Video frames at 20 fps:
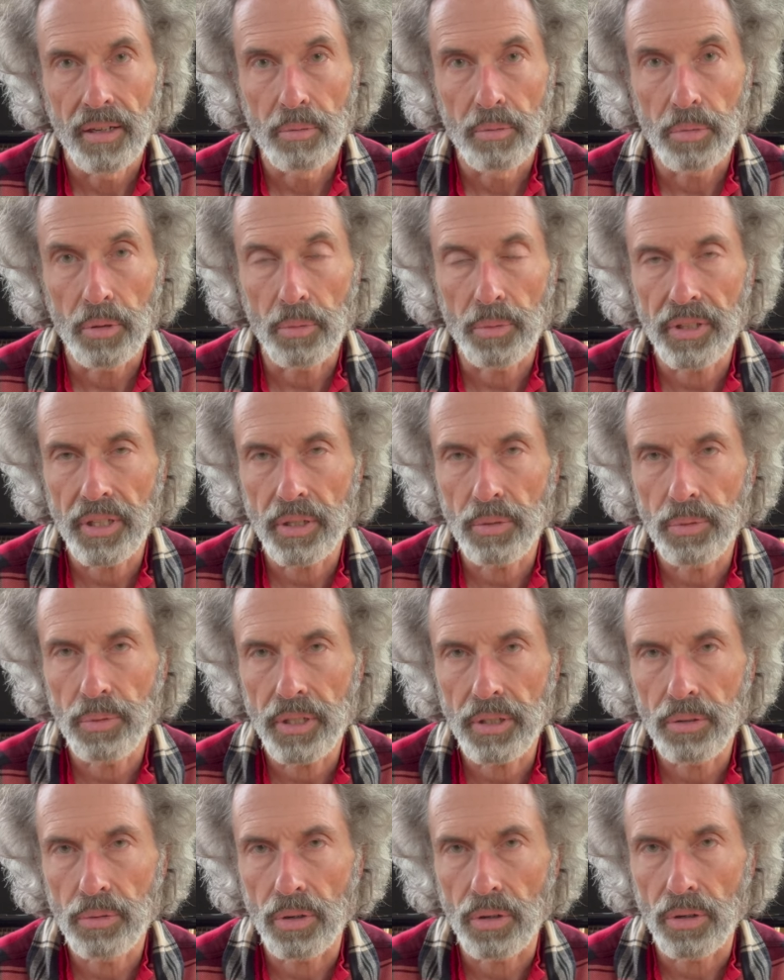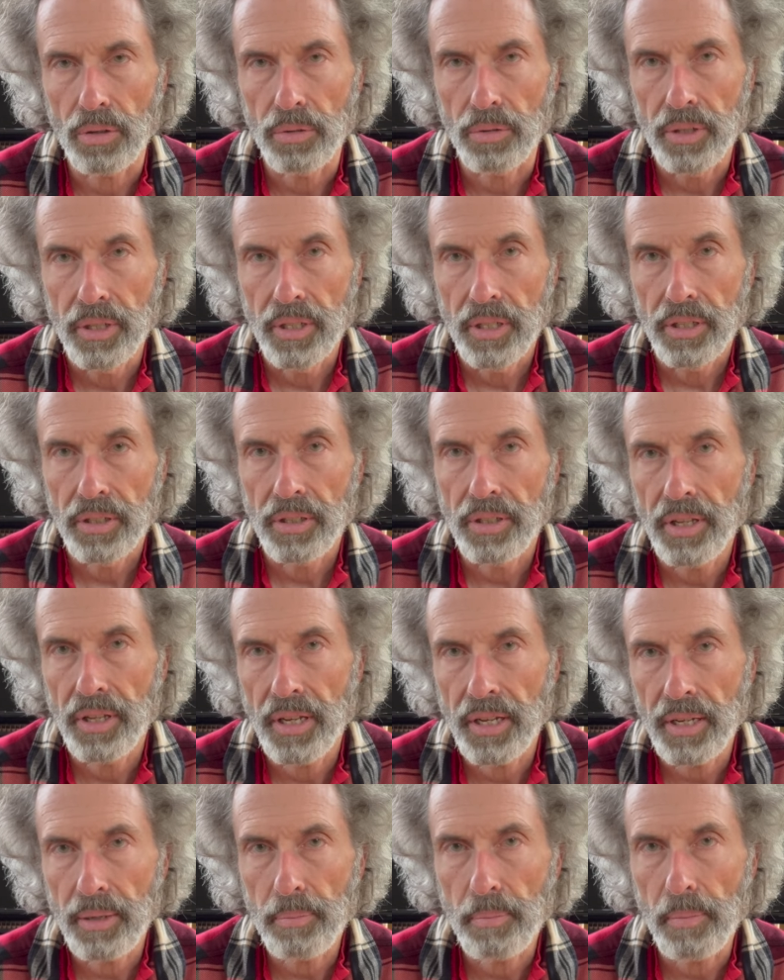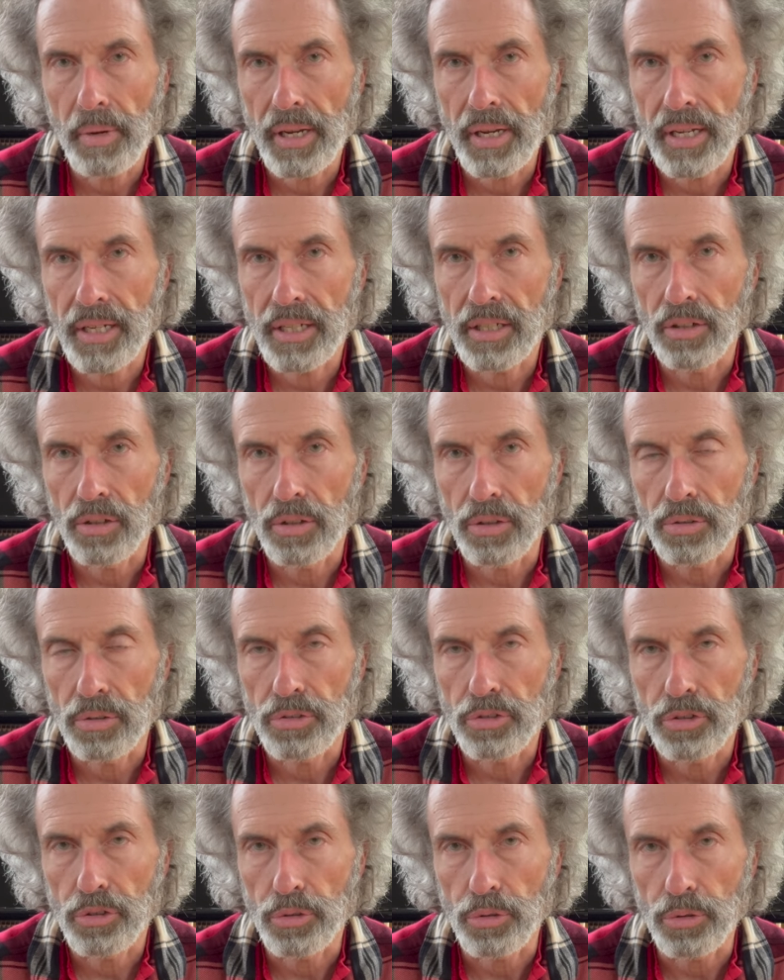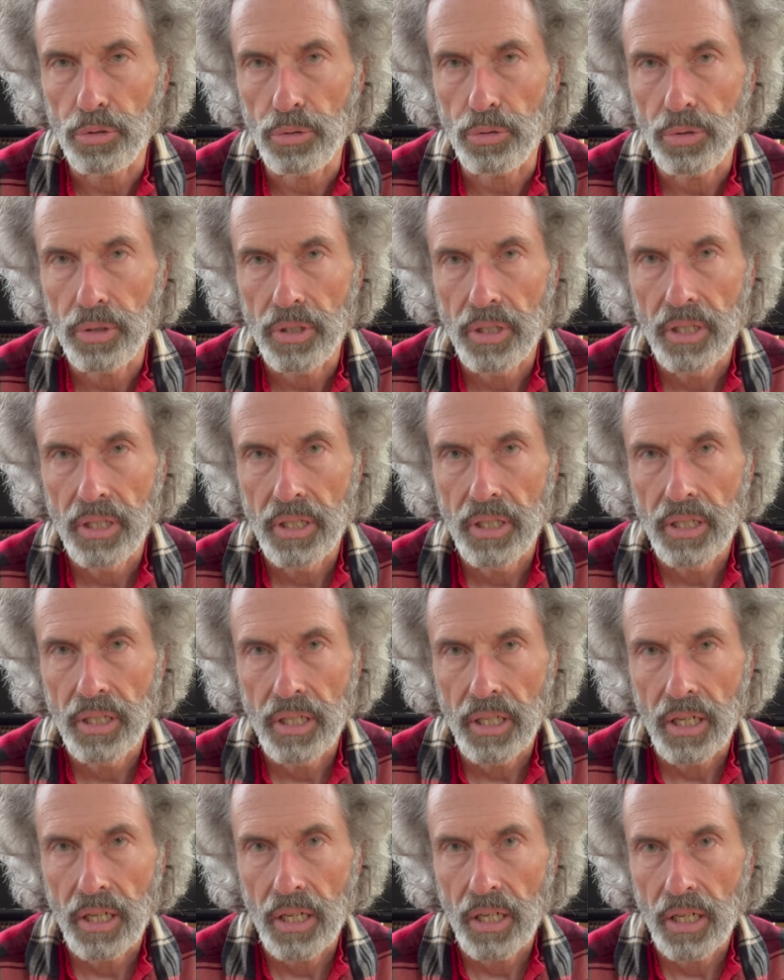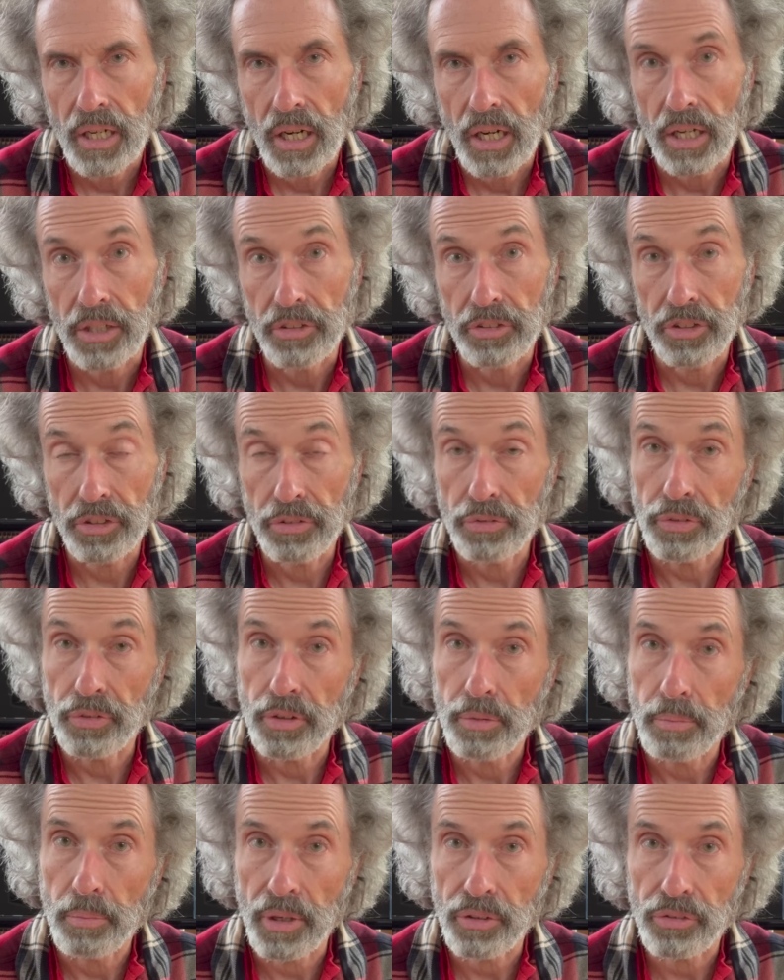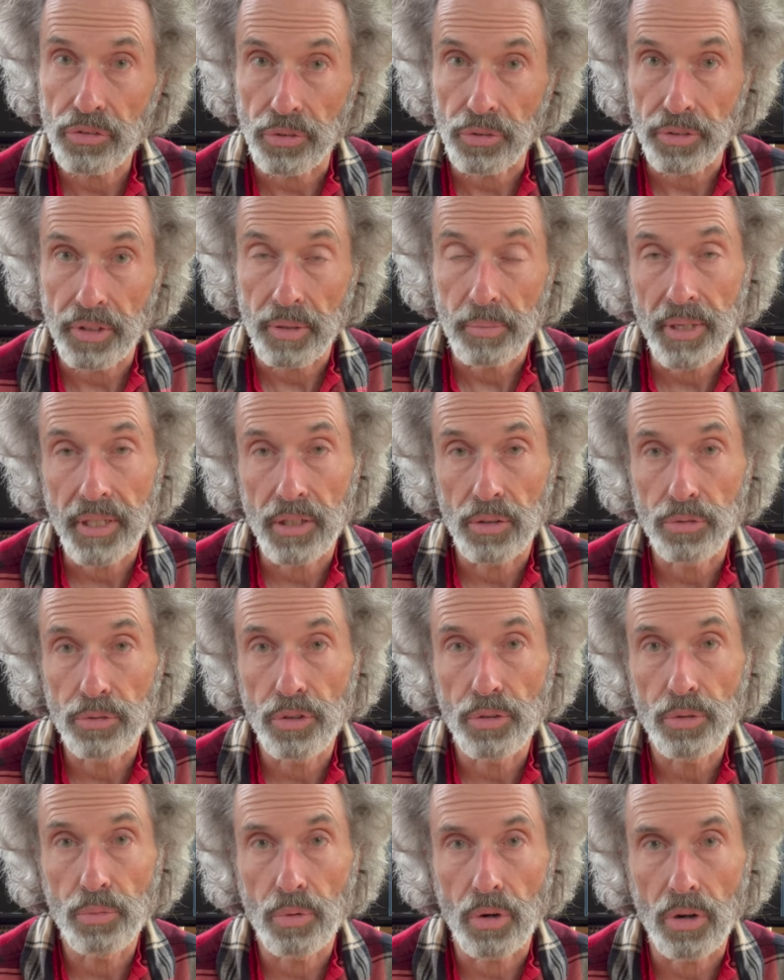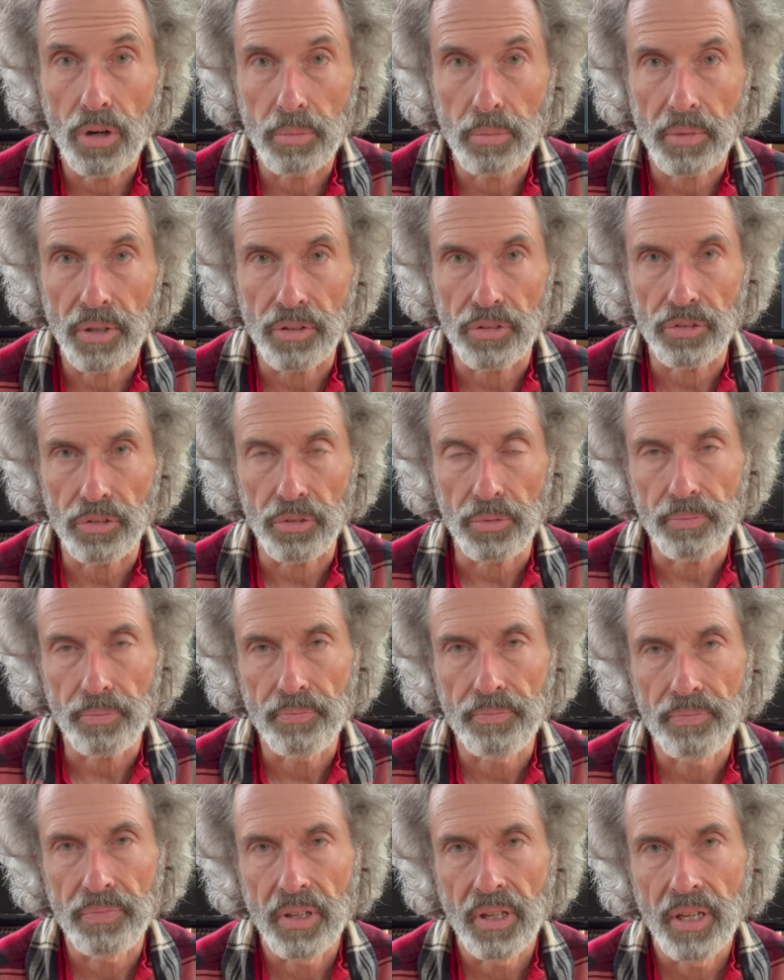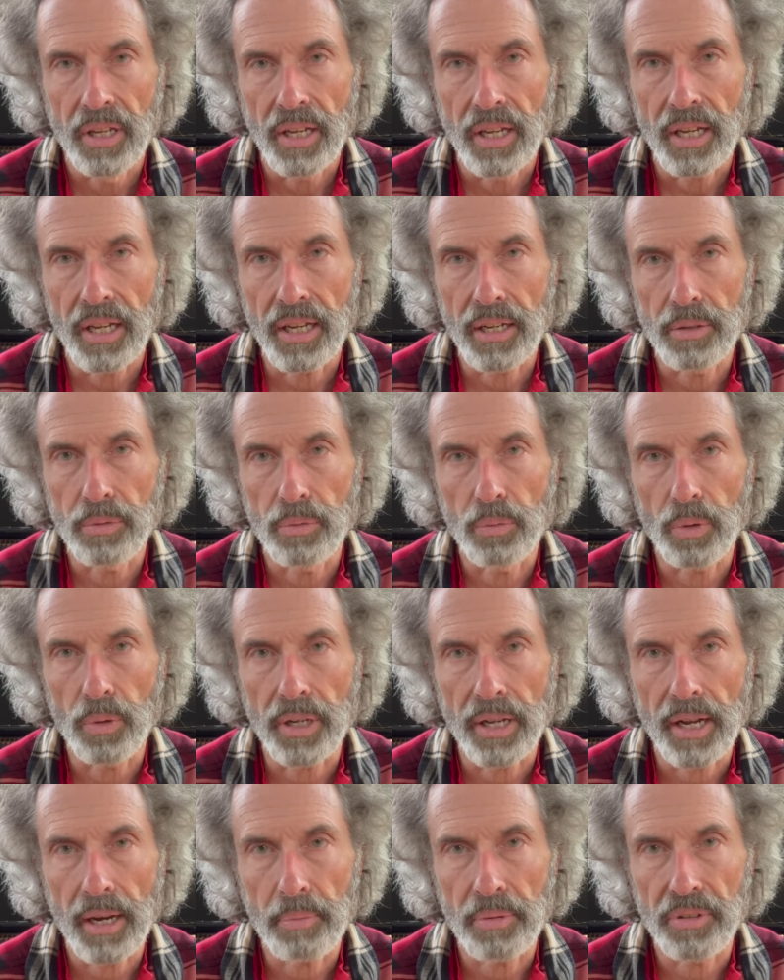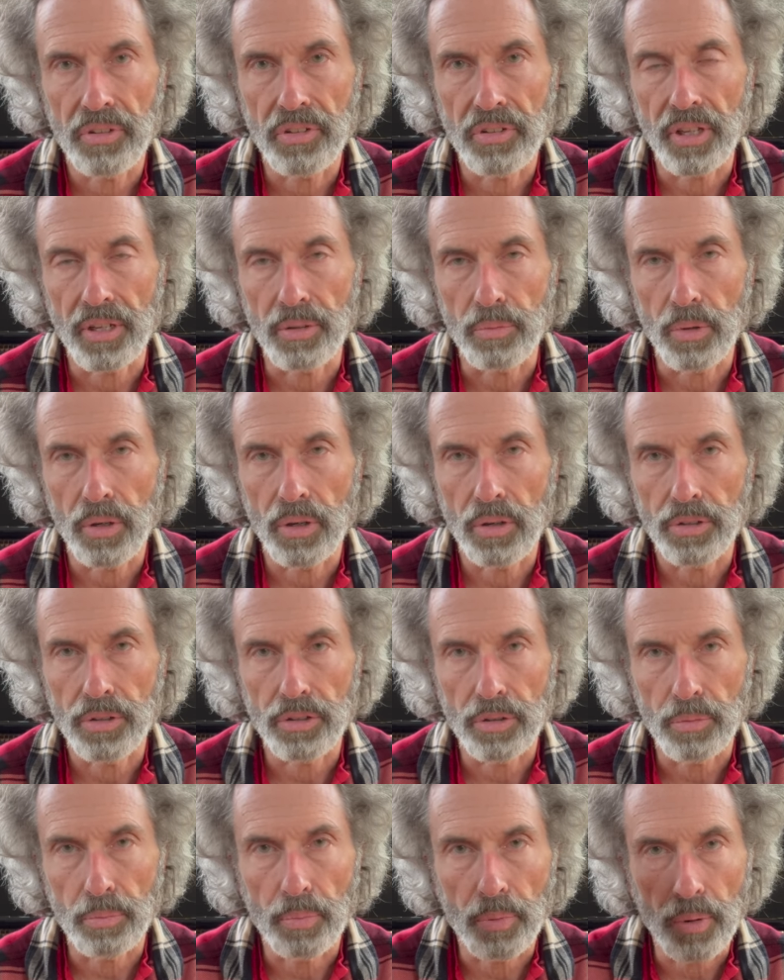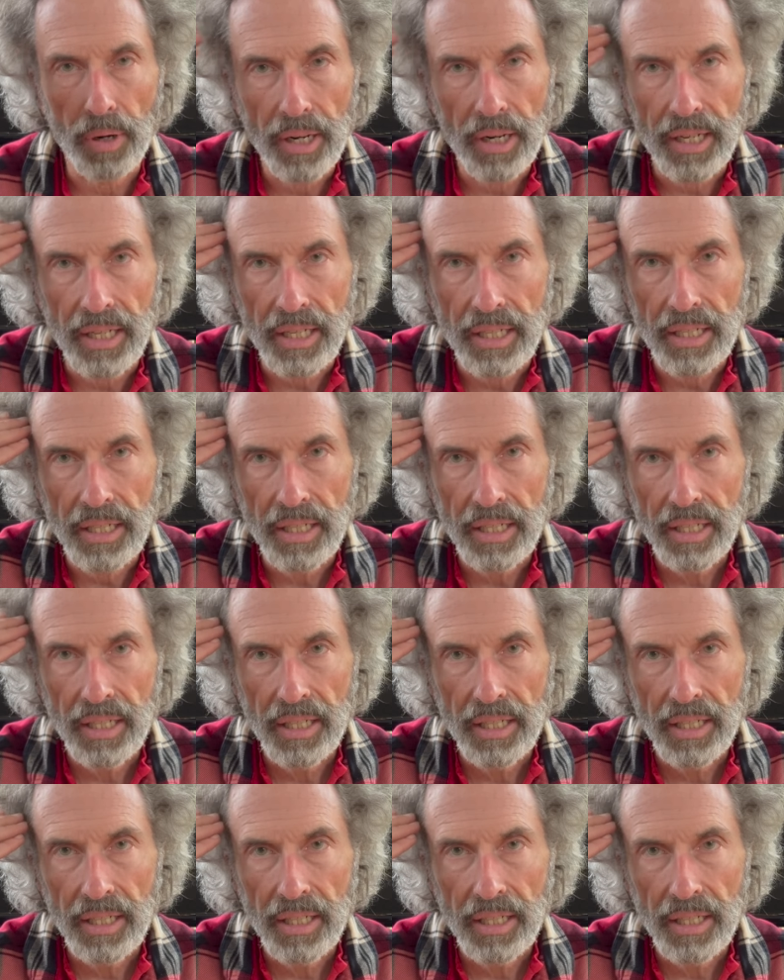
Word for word: But when they regrow, they may go to a different muscle. They may go to the wrong muscle. And what happens then? Well, your brain